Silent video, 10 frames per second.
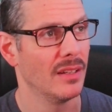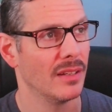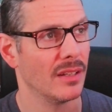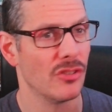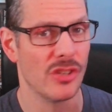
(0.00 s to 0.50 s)

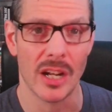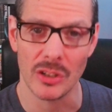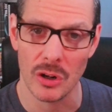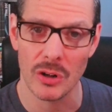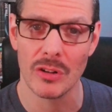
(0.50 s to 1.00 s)
uh, John
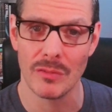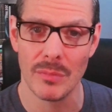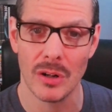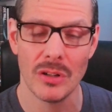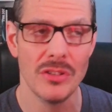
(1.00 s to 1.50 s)
Carter of
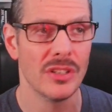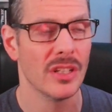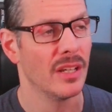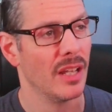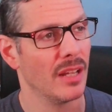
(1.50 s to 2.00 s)
Mars,
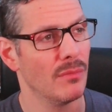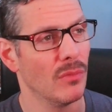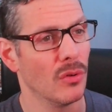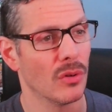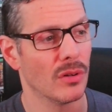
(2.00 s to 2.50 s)
and
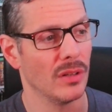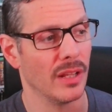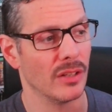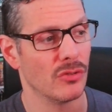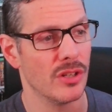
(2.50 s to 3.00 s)
more
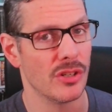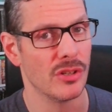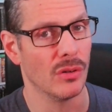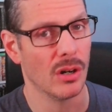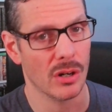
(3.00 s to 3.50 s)
like
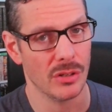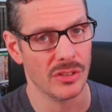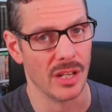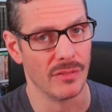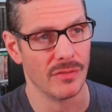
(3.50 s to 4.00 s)
traditional hard
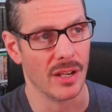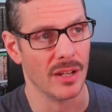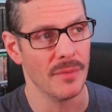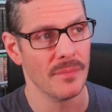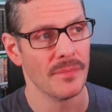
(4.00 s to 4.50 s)
sci-fi.